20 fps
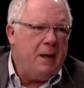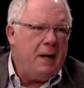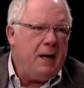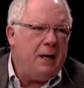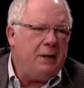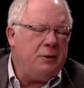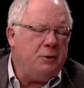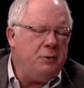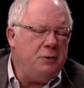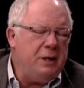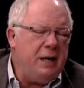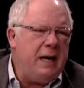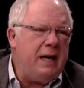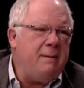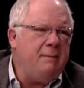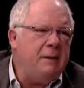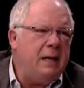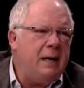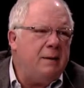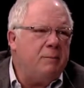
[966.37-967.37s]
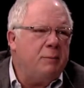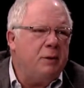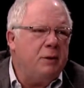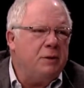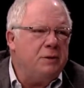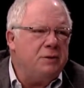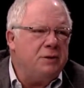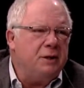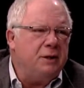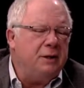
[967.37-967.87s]
And you name that
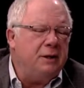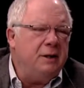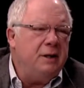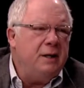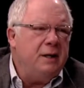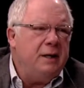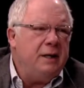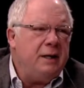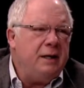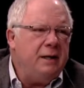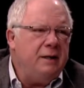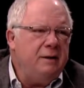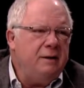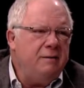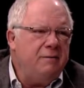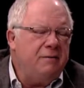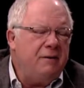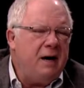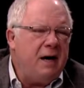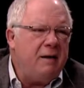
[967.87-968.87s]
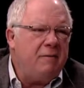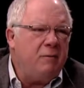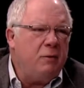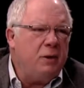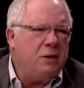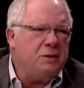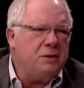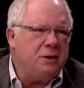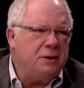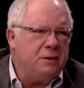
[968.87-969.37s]
person in the 5
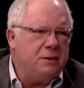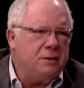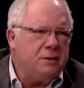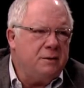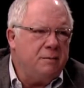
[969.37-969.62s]
wishes.